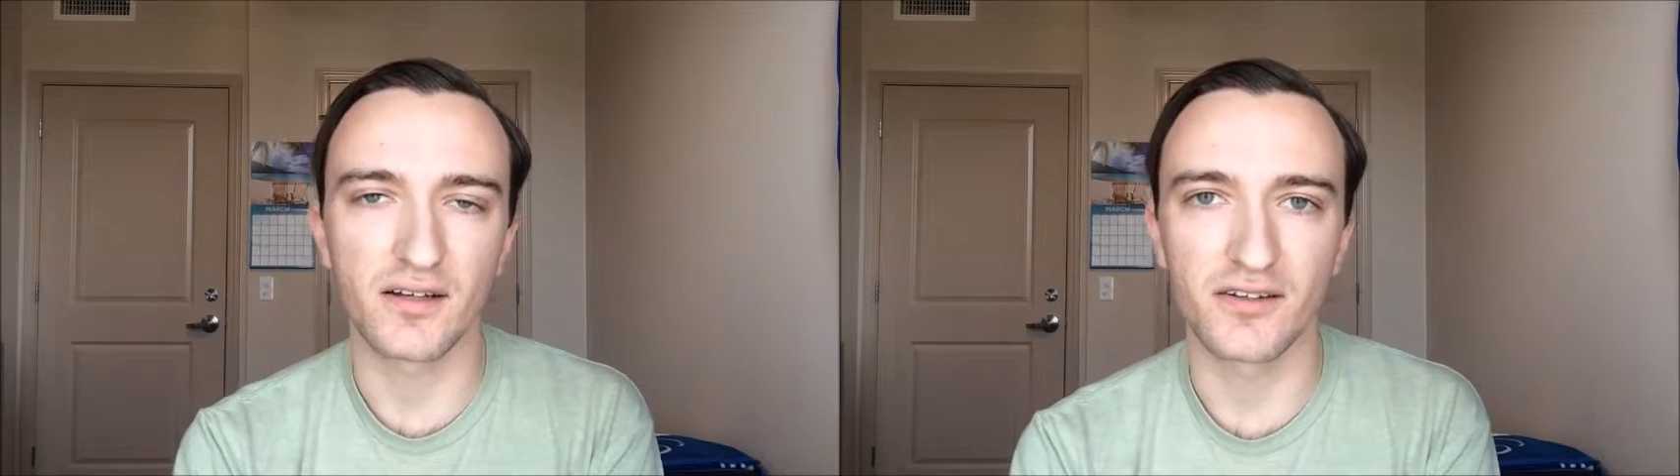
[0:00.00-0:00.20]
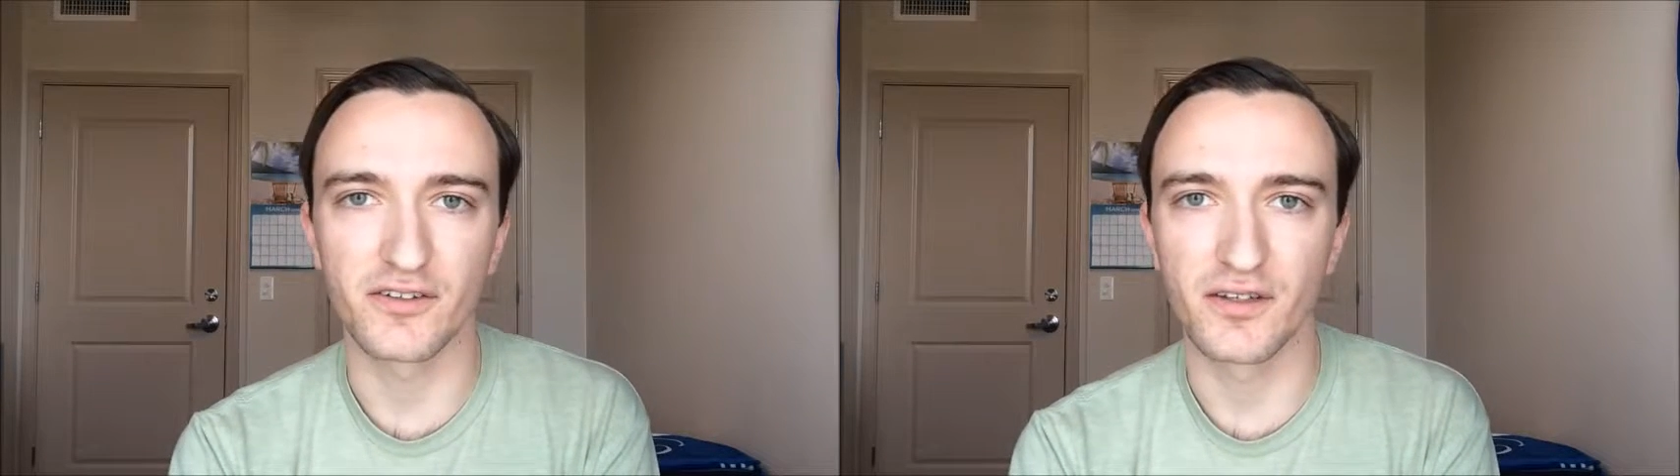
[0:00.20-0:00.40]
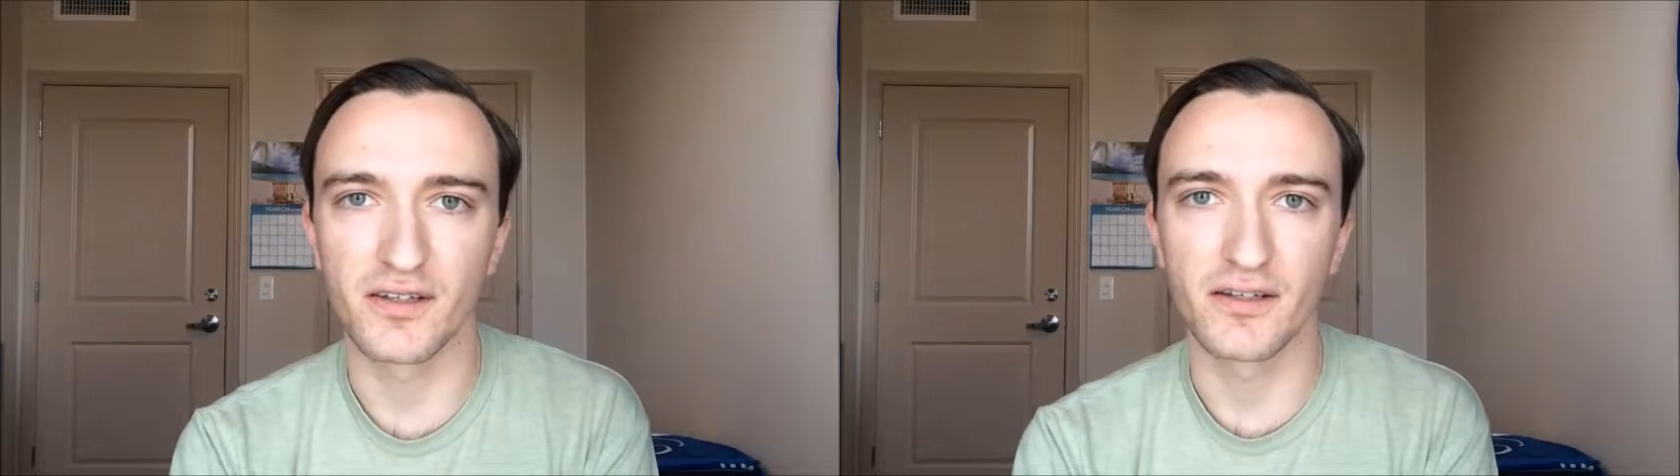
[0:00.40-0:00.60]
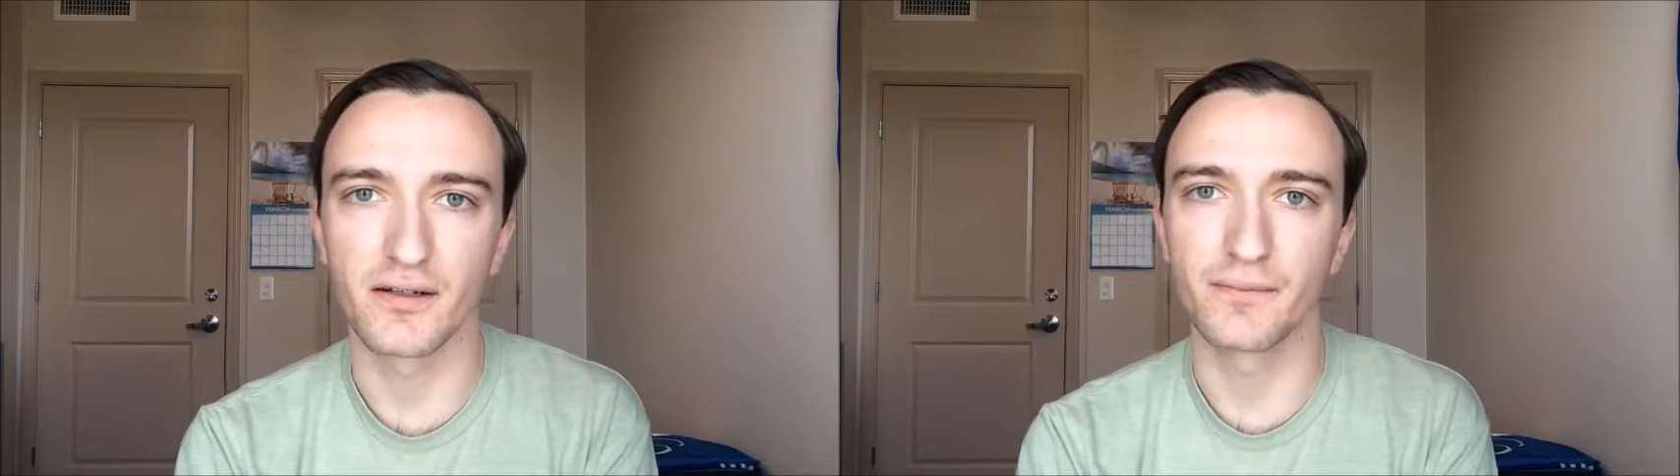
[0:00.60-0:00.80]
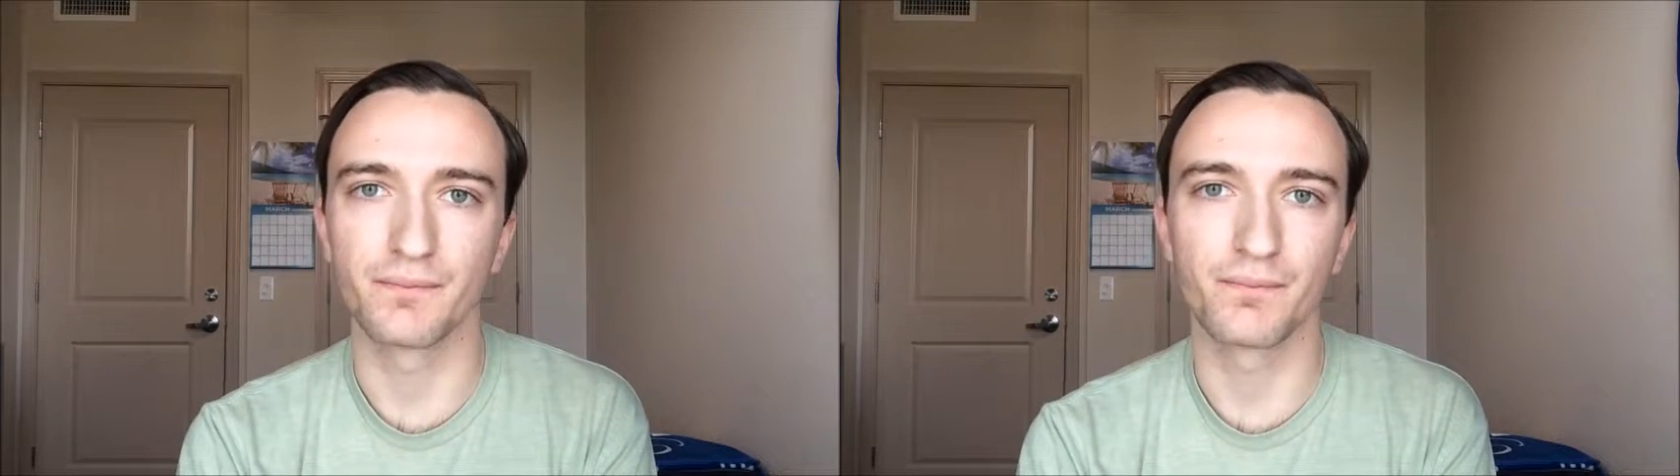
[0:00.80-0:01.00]
not a good
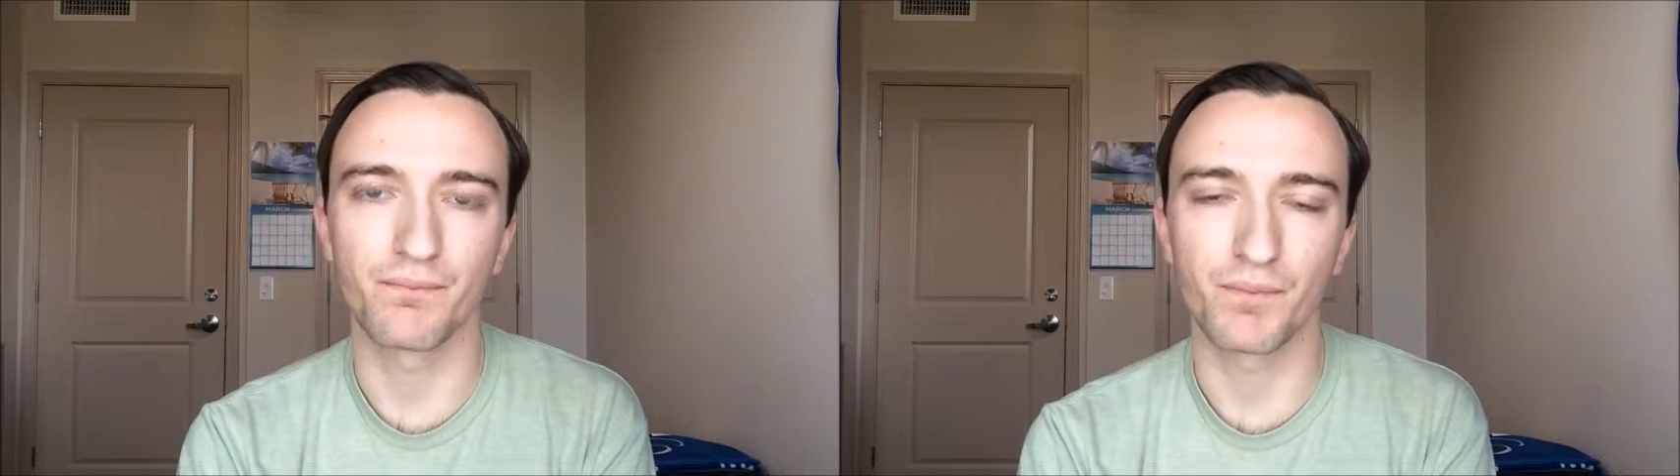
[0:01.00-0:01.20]
thing.